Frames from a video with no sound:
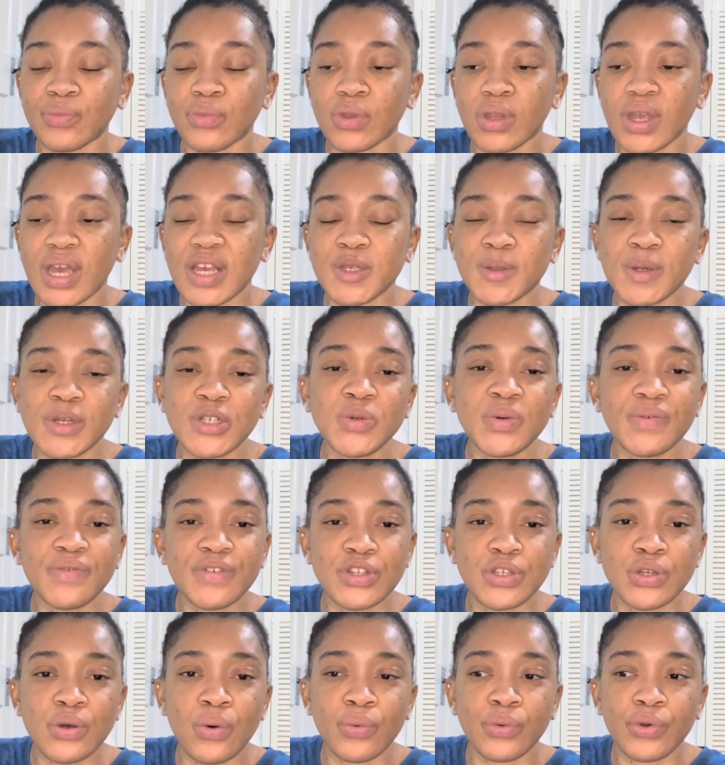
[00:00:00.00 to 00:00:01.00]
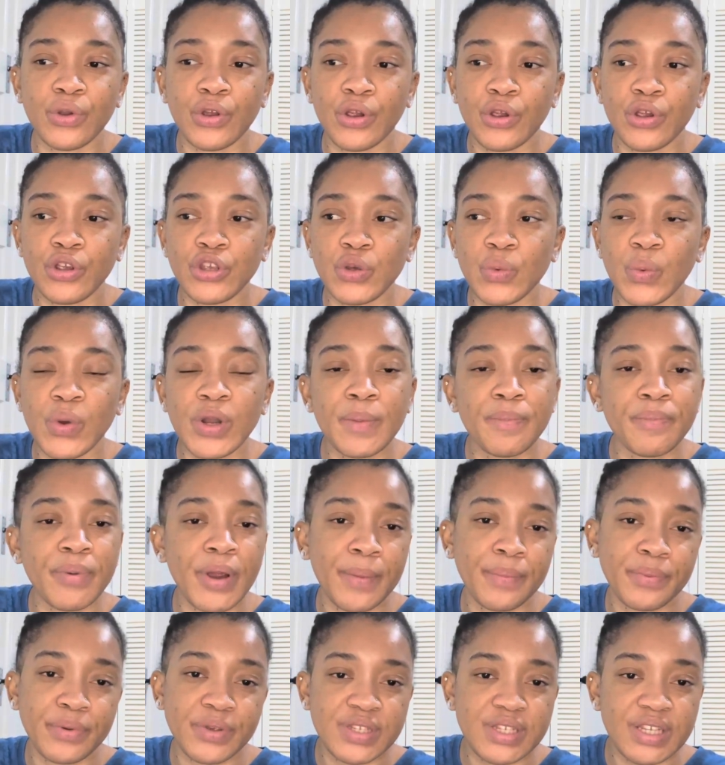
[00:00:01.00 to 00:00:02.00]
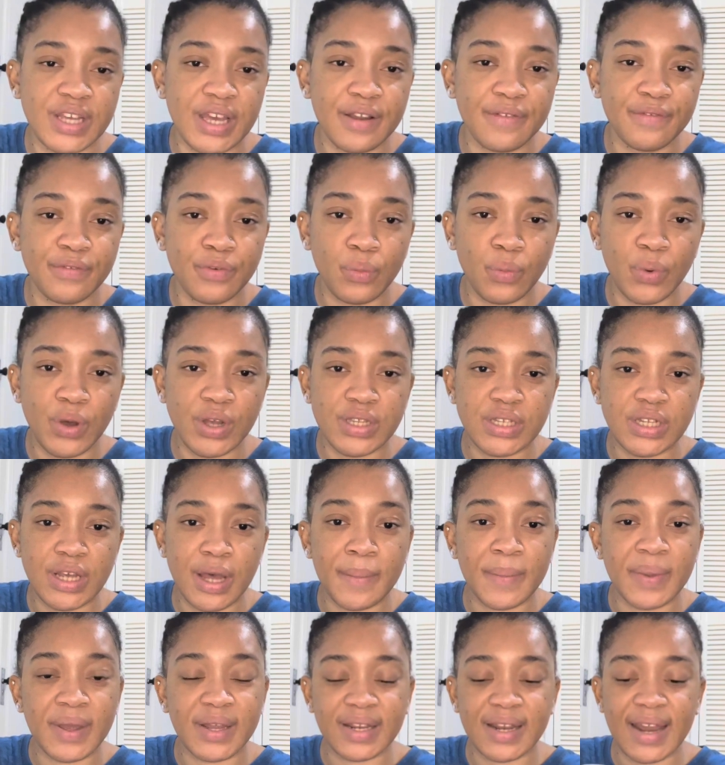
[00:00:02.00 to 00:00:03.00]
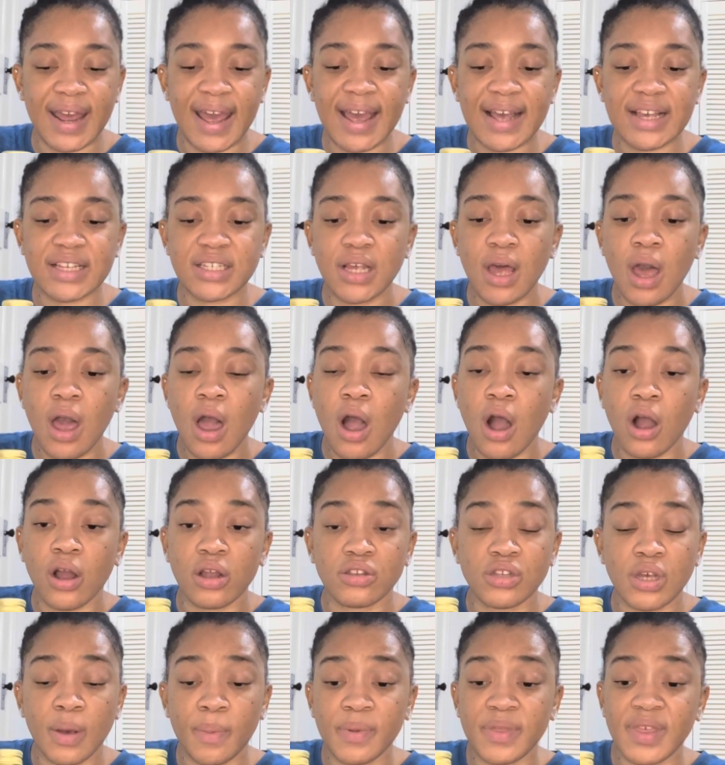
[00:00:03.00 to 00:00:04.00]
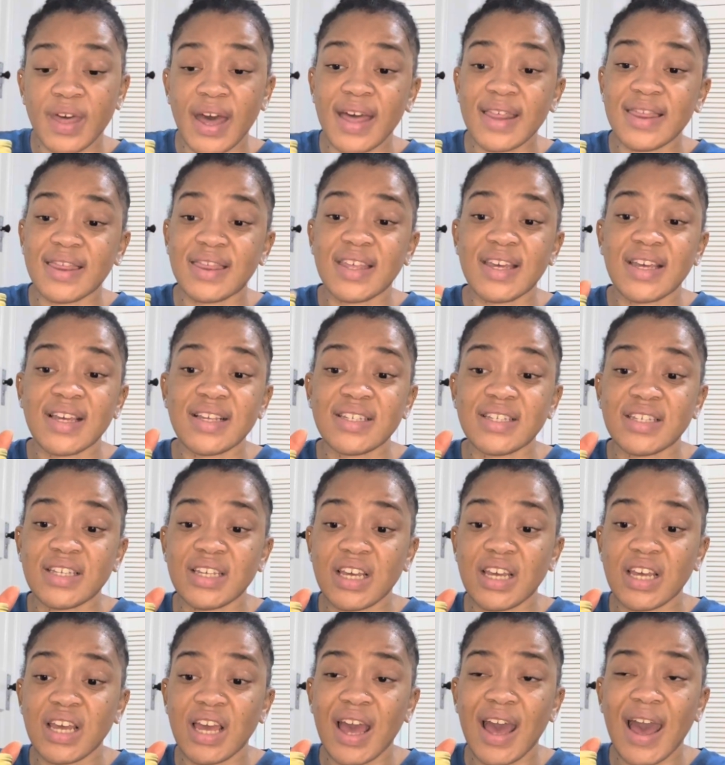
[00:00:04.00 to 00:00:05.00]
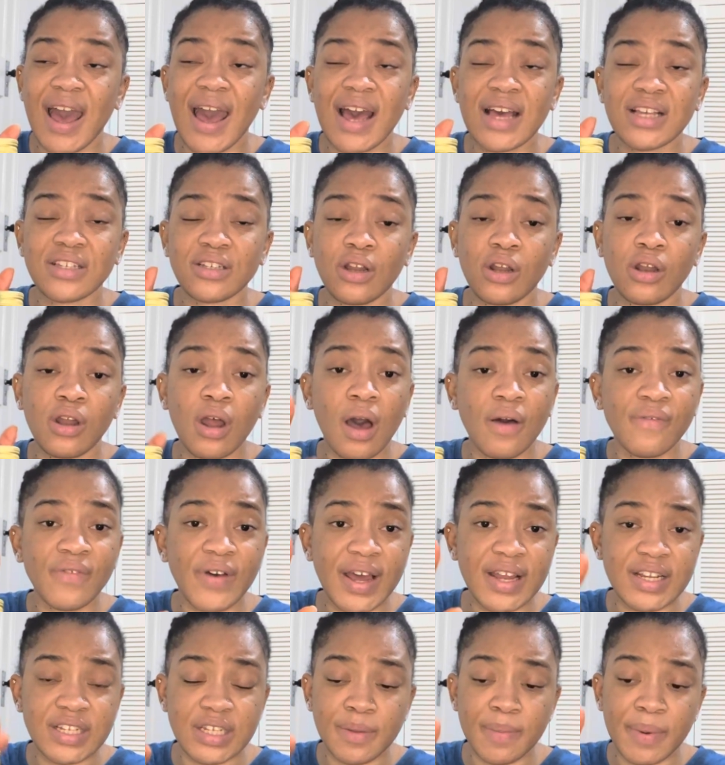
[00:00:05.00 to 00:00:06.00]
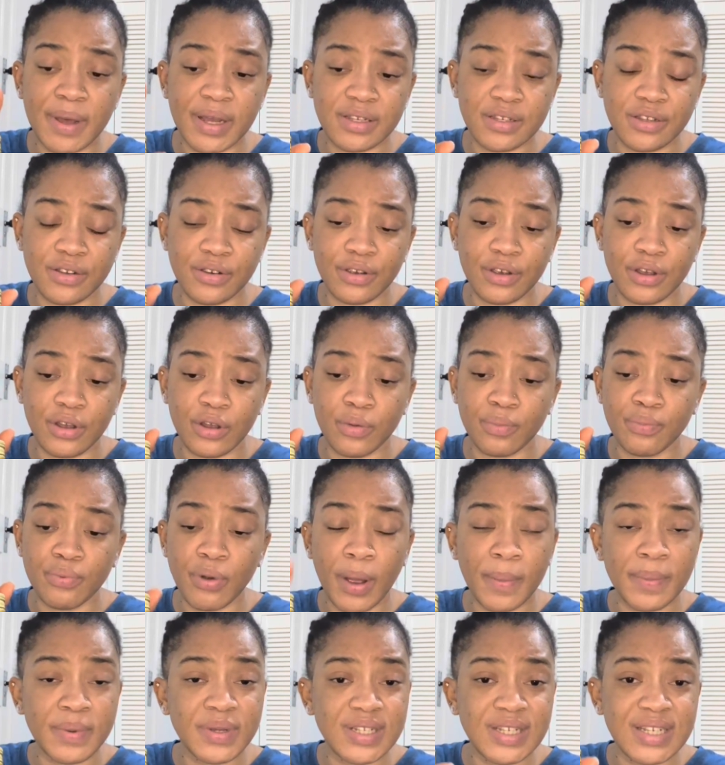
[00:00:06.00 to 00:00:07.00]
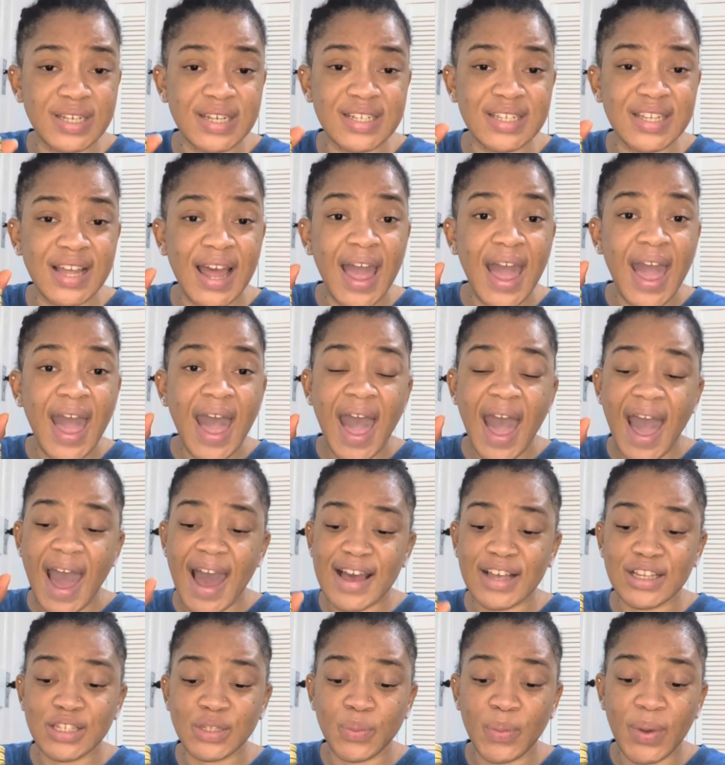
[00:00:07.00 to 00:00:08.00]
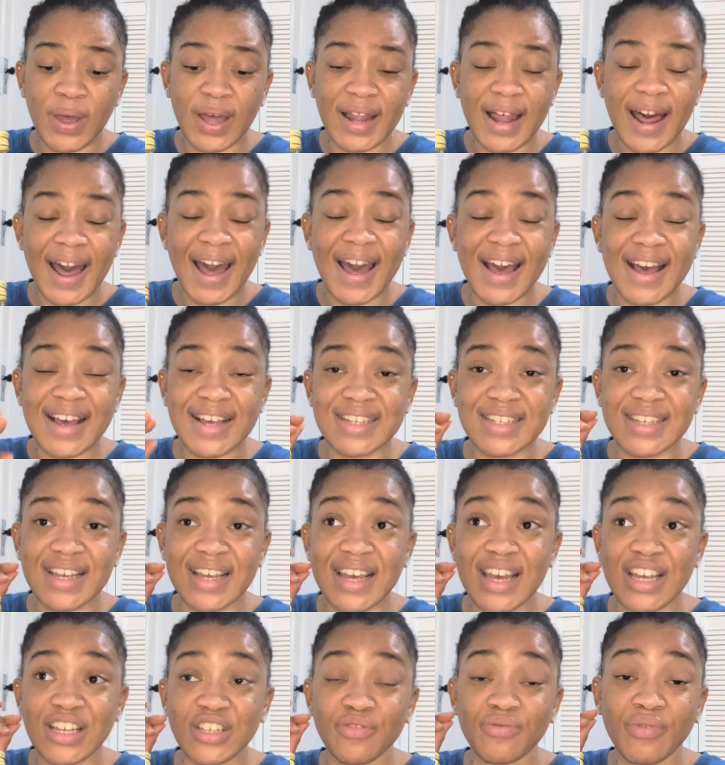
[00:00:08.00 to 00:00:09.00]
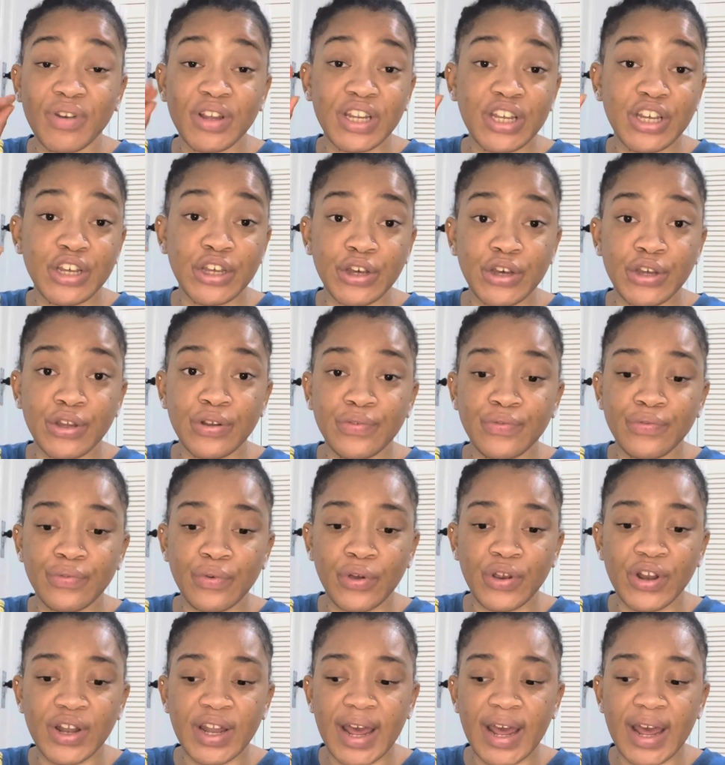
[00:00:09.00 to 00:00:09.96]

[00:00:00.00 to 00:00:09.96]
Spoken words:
especially for toner. You want to prep your skin for what's coming next. On top of that, this has a lot of antibacterial properties, as well as it's really good for